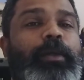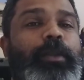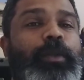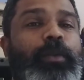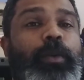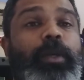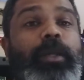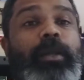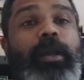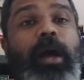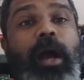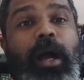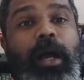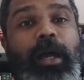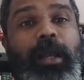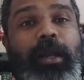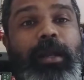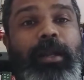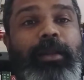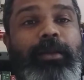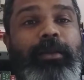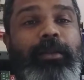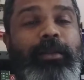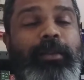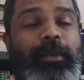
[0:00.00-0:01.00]
in
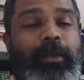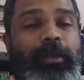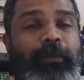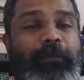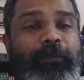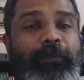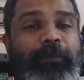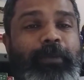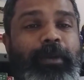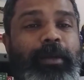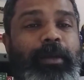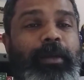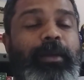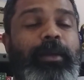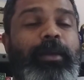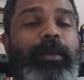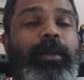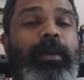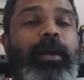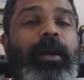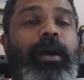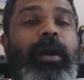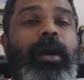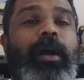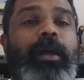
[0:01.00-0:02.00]
Ireland they have
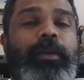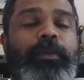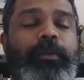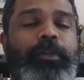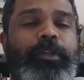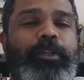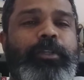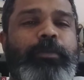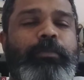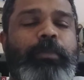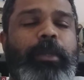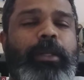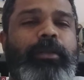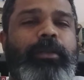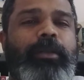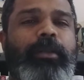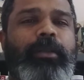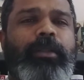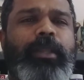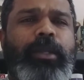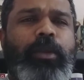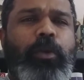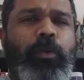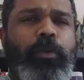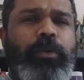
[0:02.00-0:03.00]
Irish, but
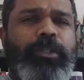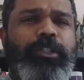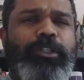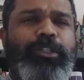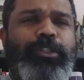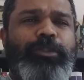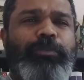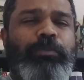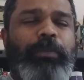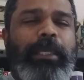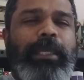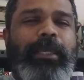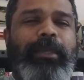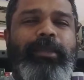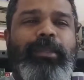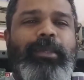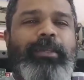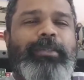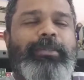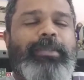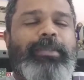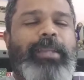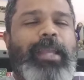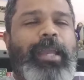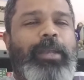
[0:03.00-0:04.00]
they don't speak
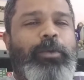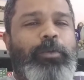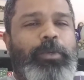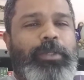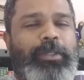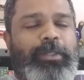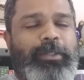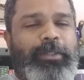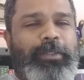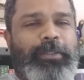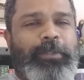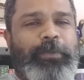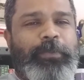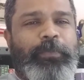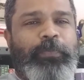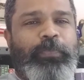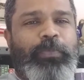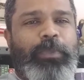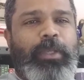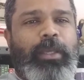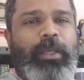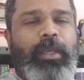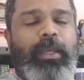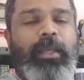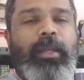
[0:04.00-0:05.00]
these languages.
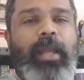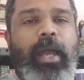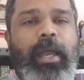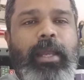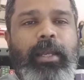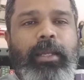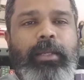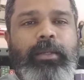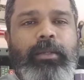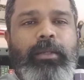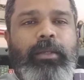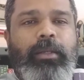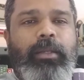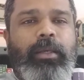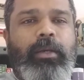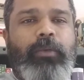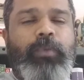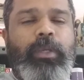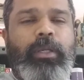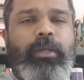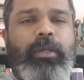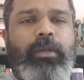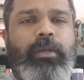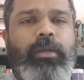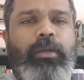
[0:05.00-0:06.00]
In Ireland,
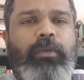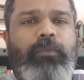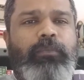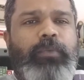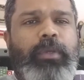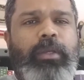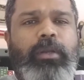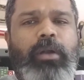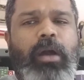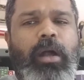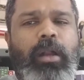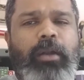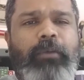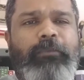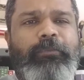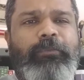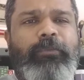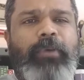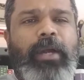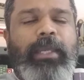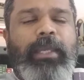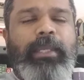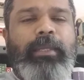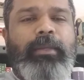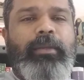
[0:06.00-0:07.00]
we can't
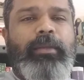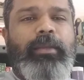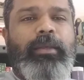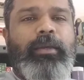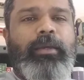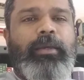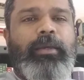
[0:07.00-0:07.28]
find